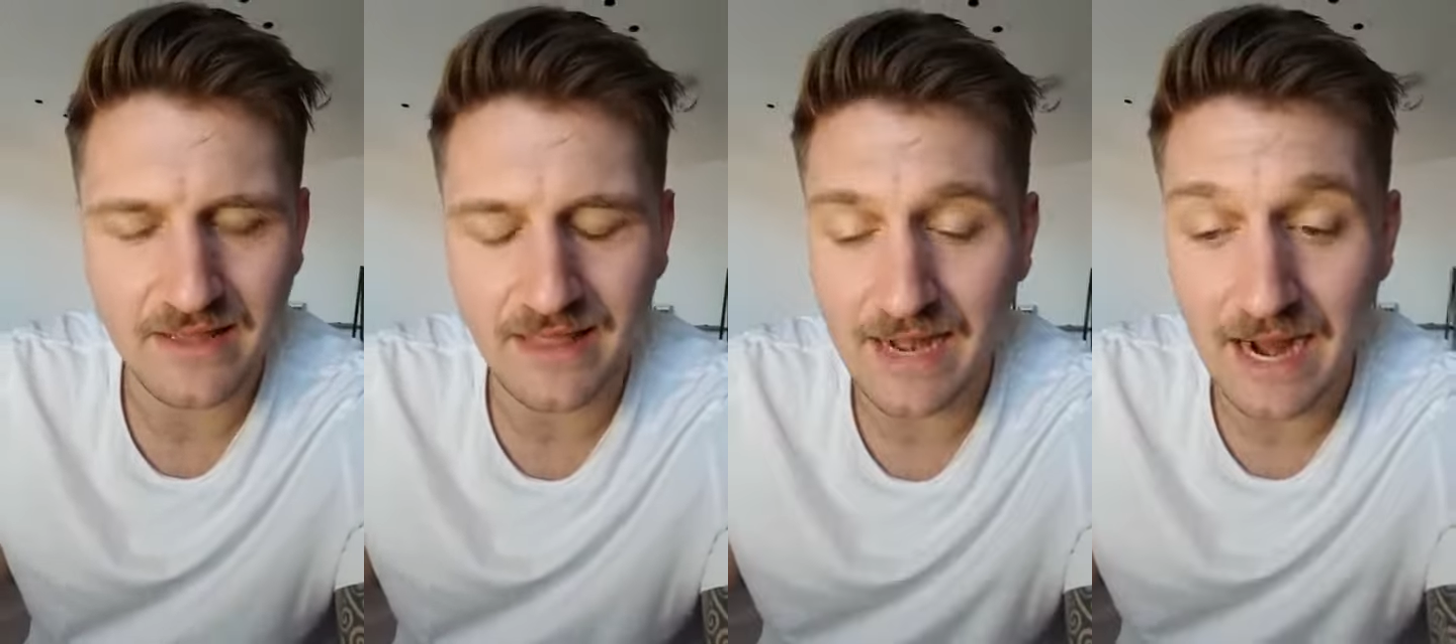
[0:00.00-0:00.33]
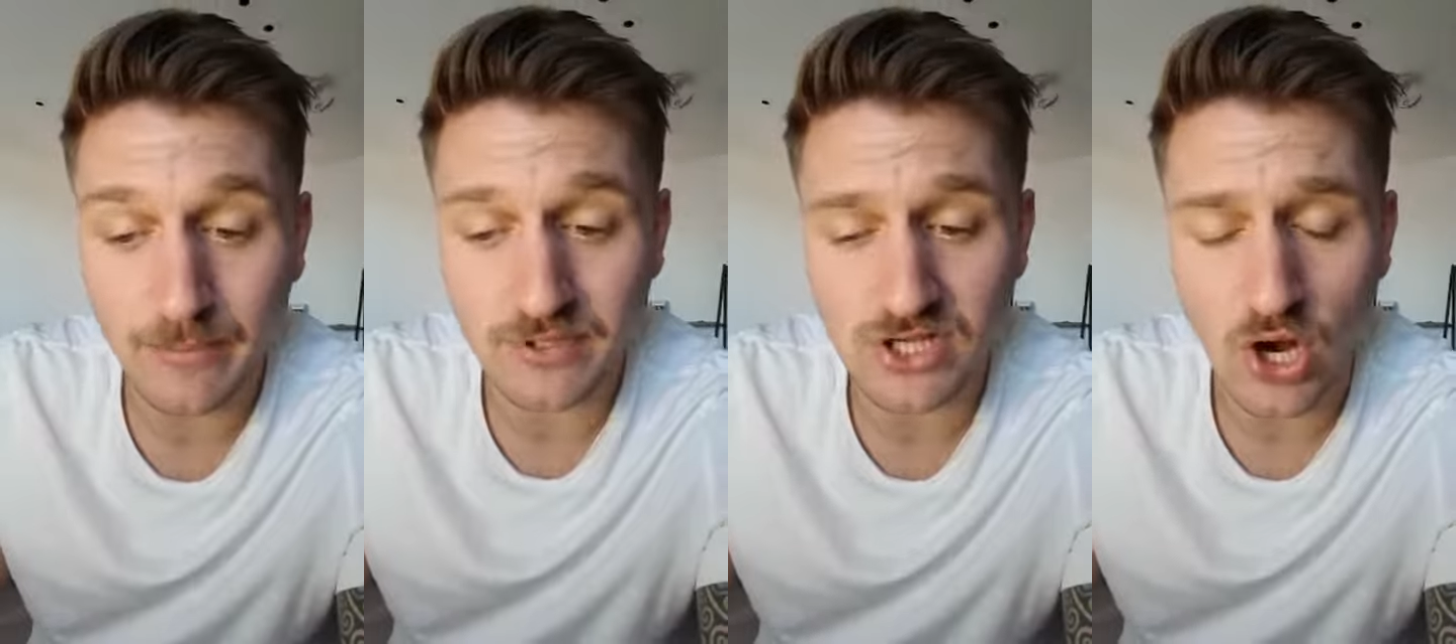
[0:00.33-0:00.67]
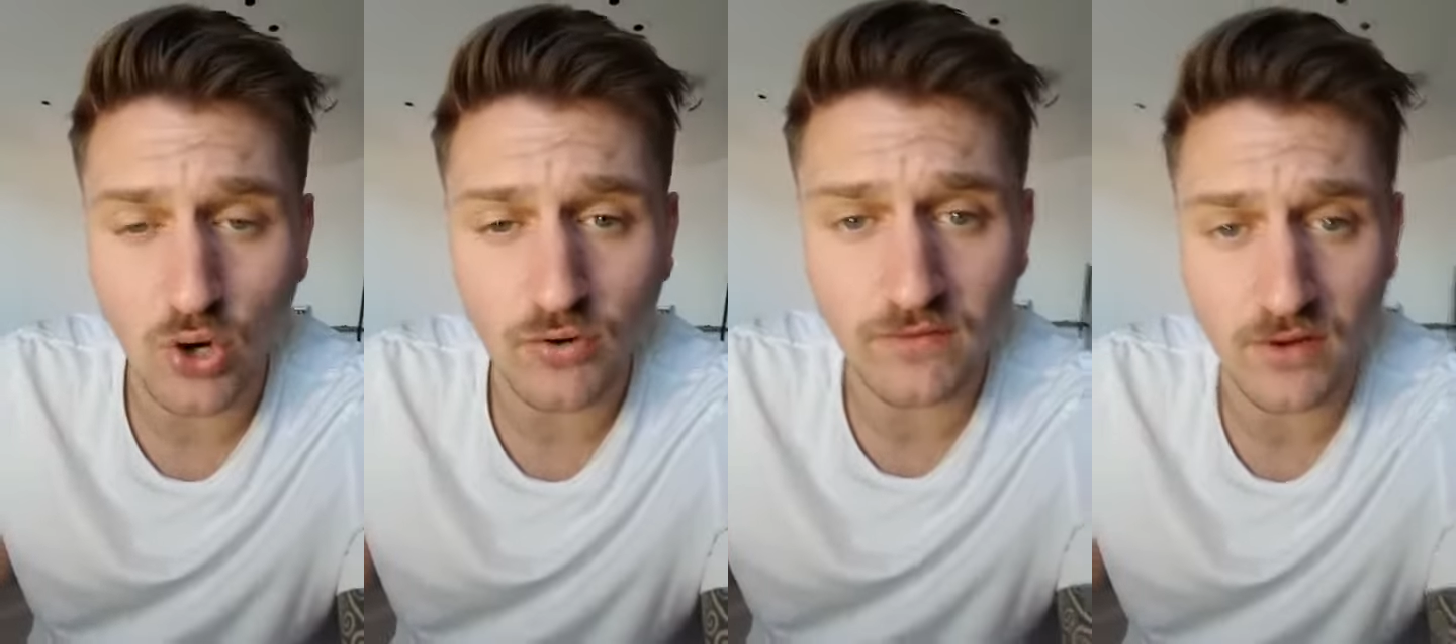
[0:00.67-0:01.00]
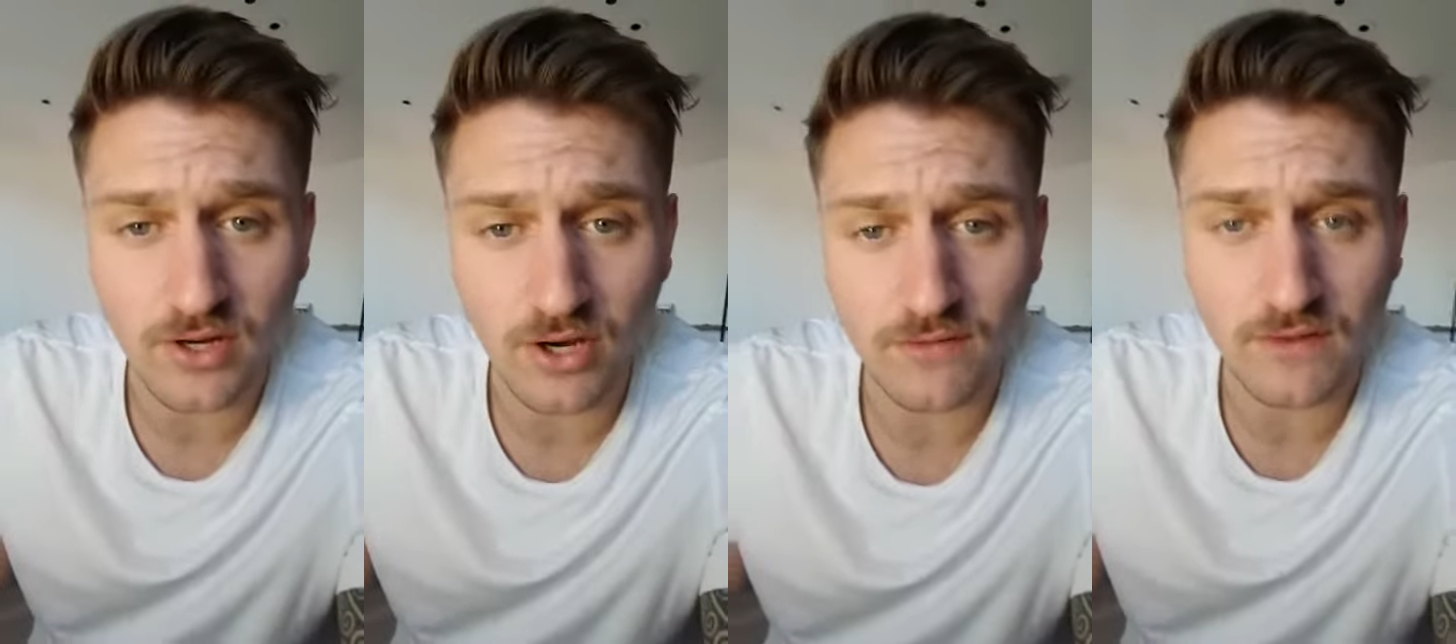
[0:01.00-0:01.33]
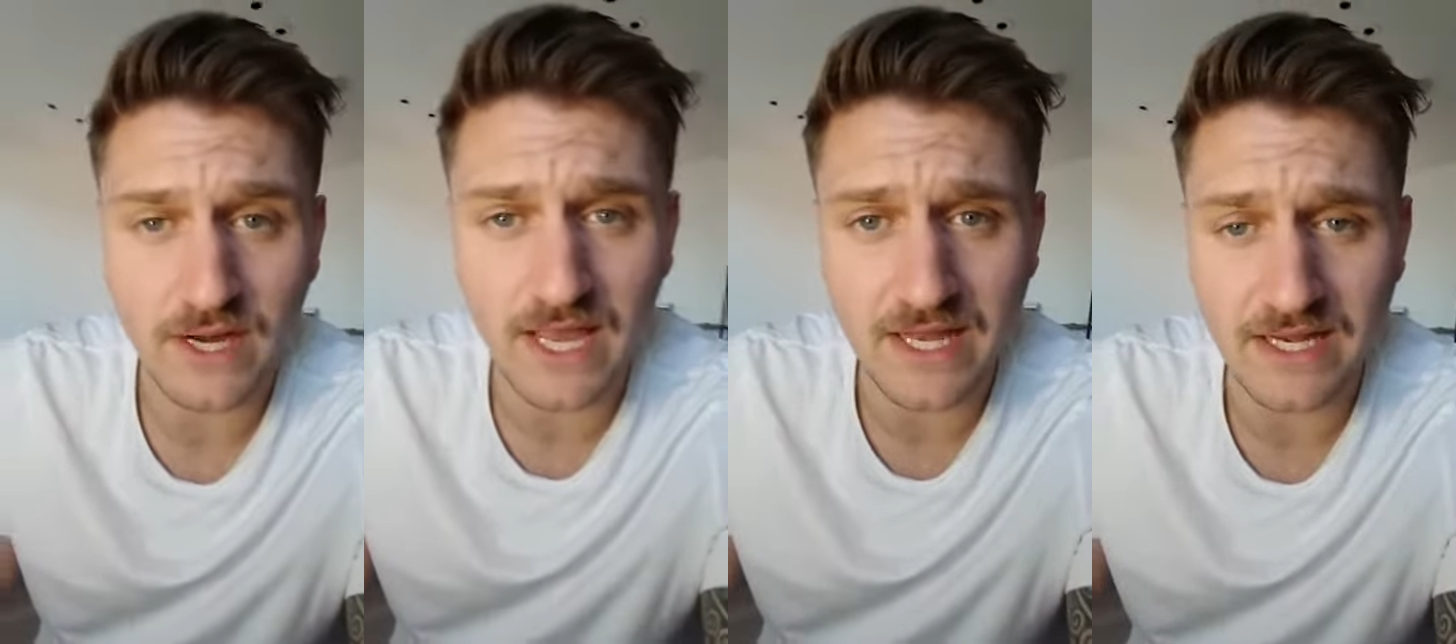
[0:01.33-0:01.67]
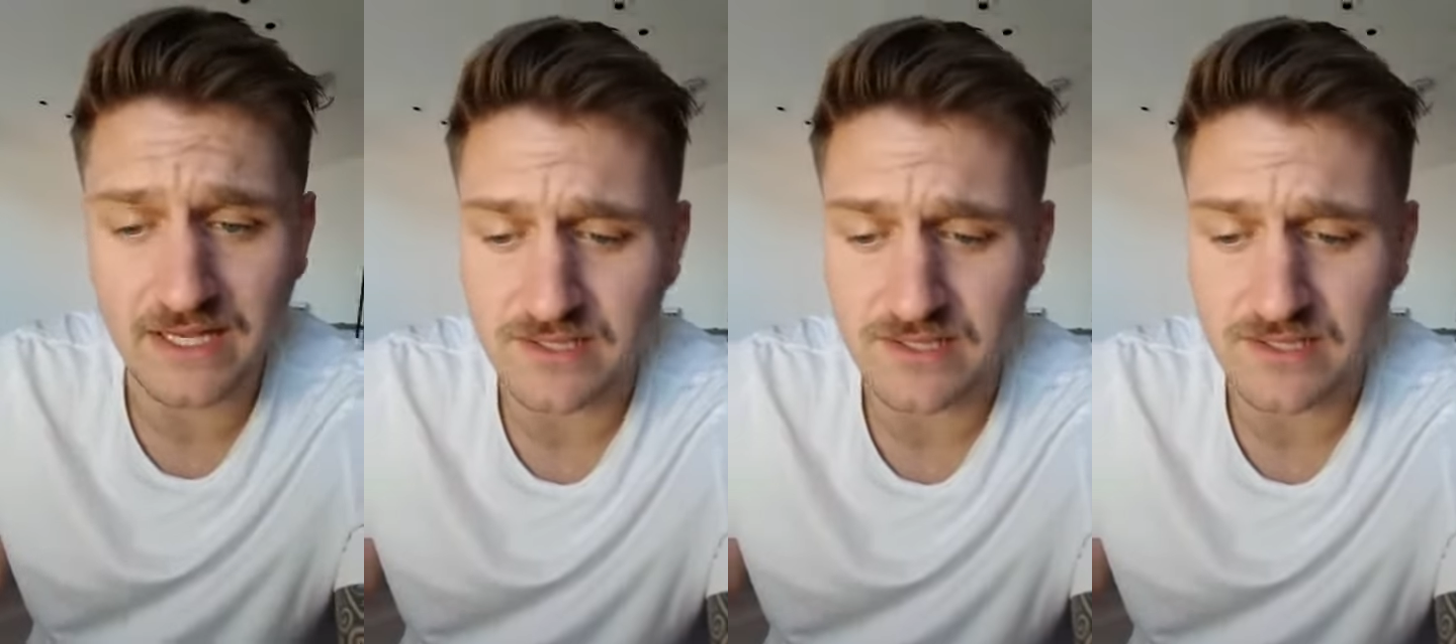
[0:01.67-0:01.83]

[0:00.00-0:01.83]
That happens over and over again.